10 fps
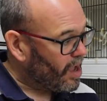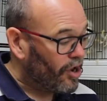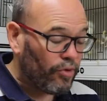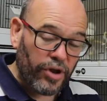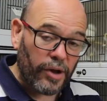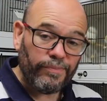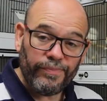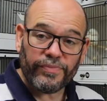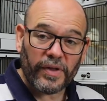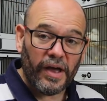I do not know.
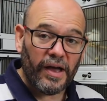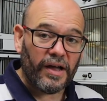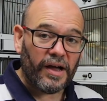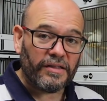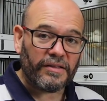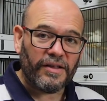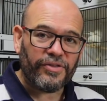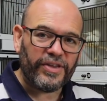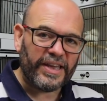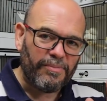Uh, I'll, I'll
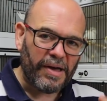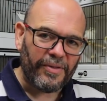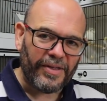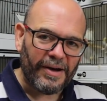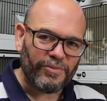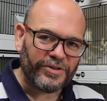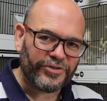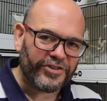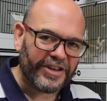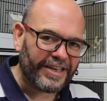think about that, we'll
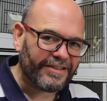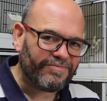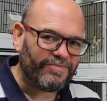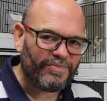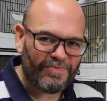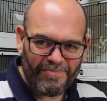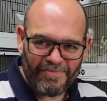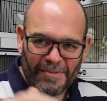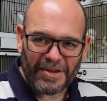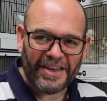see.
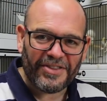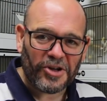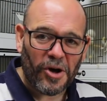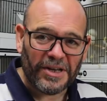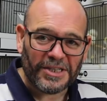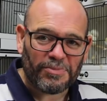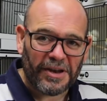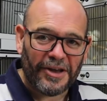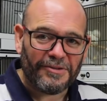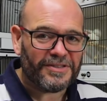Maybe hit the comments
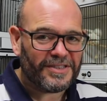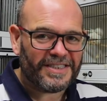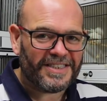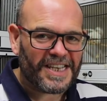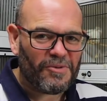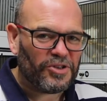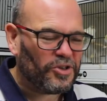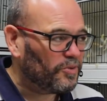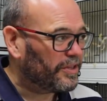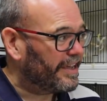below, say what
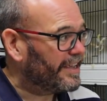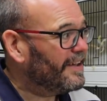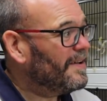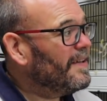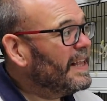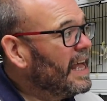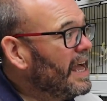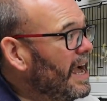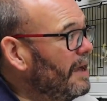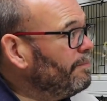you think.
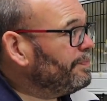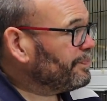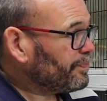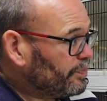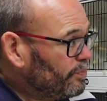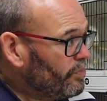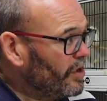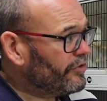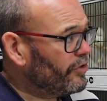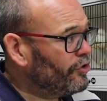Um,
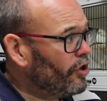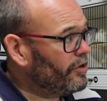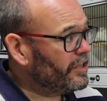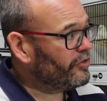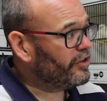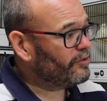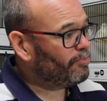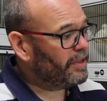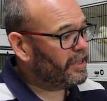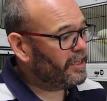so the Norwich, it's
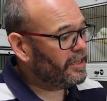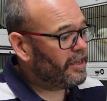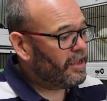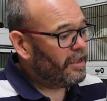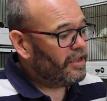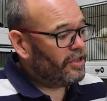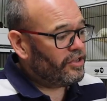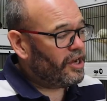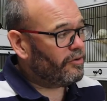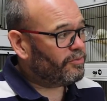been
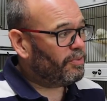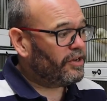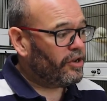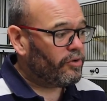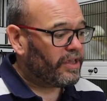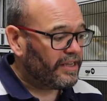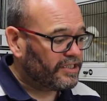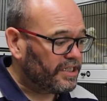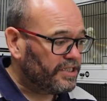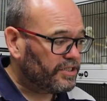you know, it's been an okay
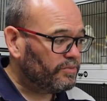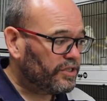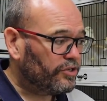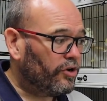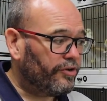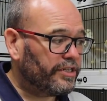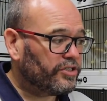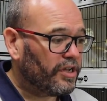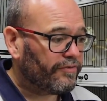season with the Norwich.